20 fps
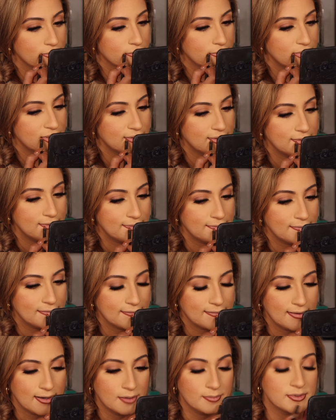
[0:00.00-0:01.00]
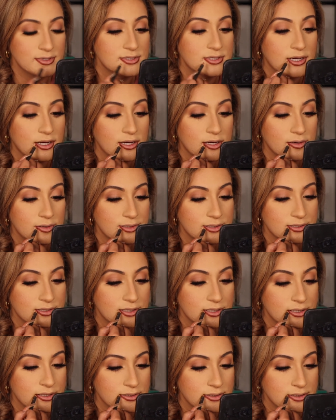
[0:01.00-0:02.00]
But since my camera's dying, I'm just
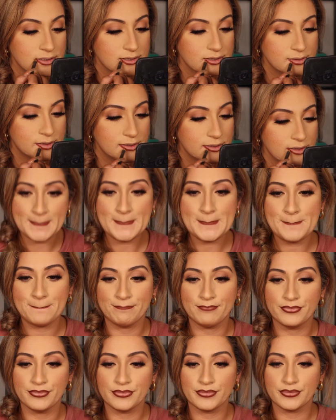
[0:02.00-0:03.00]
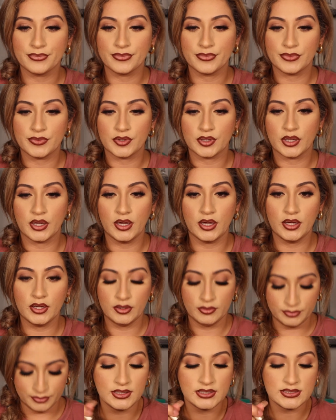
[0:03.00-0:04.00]
going to use this one. Okay.
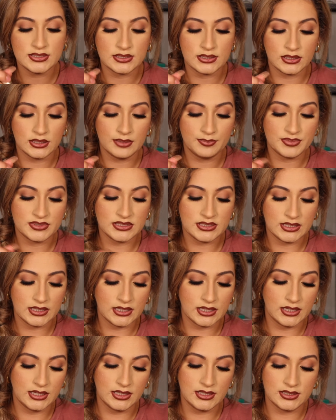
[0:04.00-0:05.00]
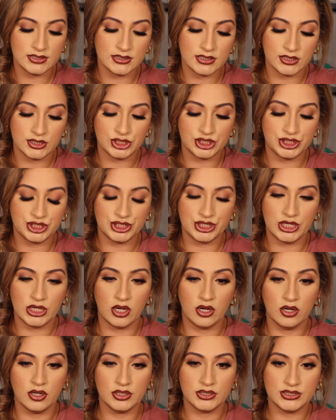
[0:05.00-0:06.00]
This lipstick is She
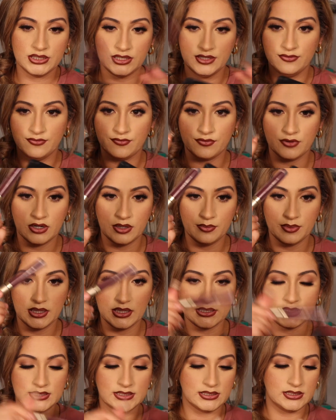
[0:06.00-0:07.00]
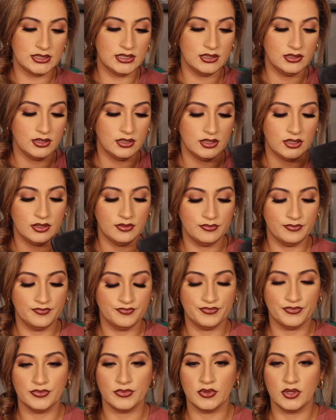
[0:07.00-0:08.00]
Auntie from Stila.
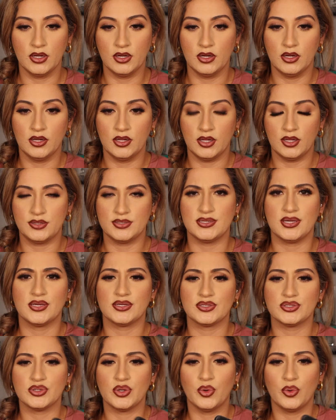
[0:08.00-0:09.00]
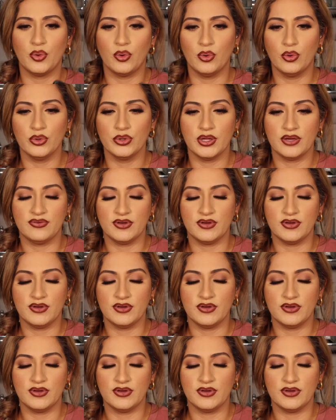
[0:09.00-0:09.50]
It's like so old.